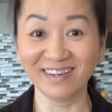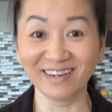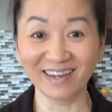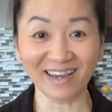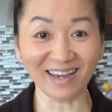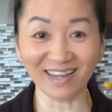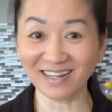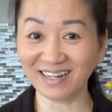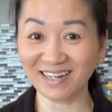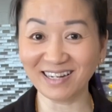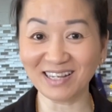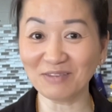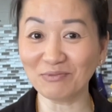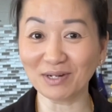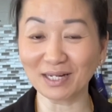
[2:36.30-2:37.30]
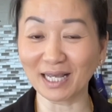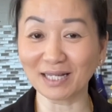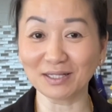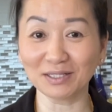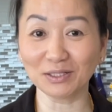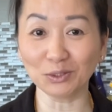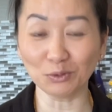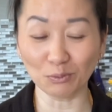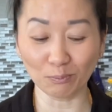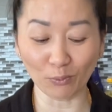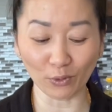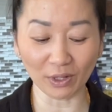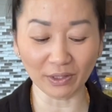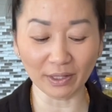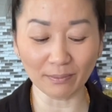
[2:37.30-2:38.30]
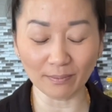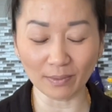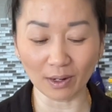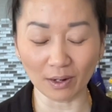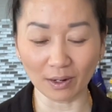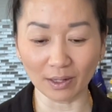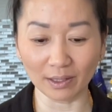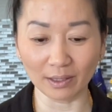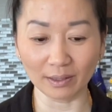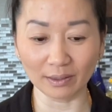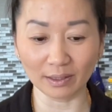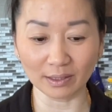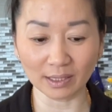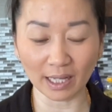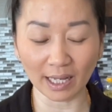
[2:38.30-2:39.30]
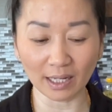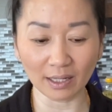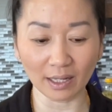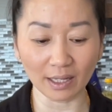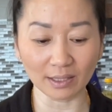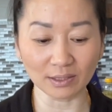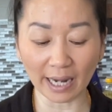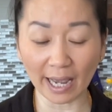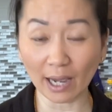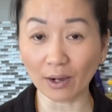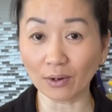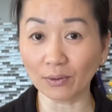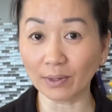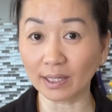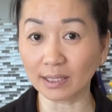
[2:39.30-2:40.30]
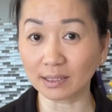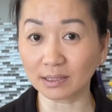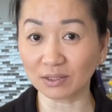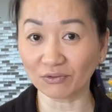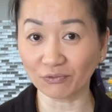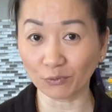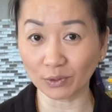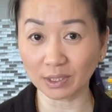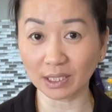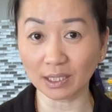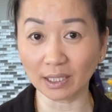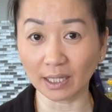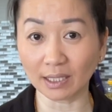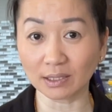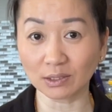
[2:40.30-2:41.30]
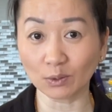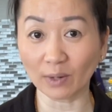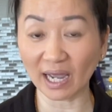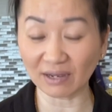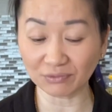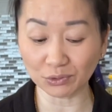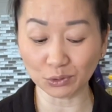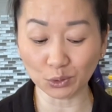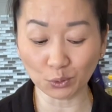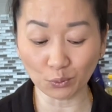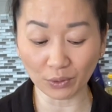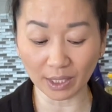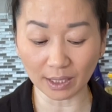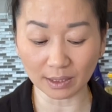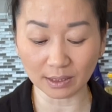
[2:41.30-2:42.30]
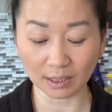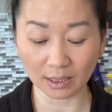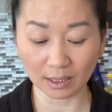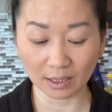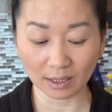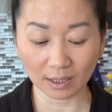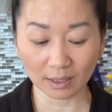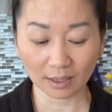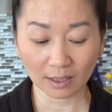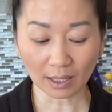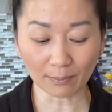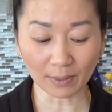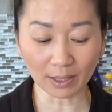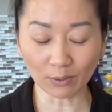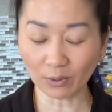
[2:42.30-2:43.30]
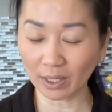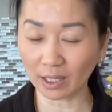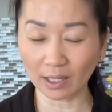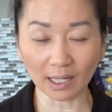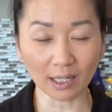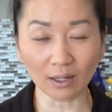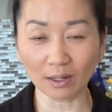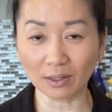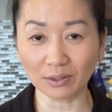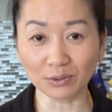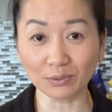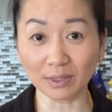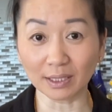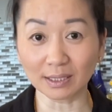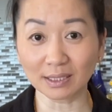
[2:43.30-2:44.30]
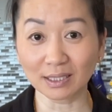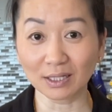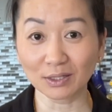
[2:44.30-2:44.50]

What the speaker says: I didn't even get to boil them on the 10 days. Now is the 14 days. So after 2 weeks, I'm like, okay, I gotta do this.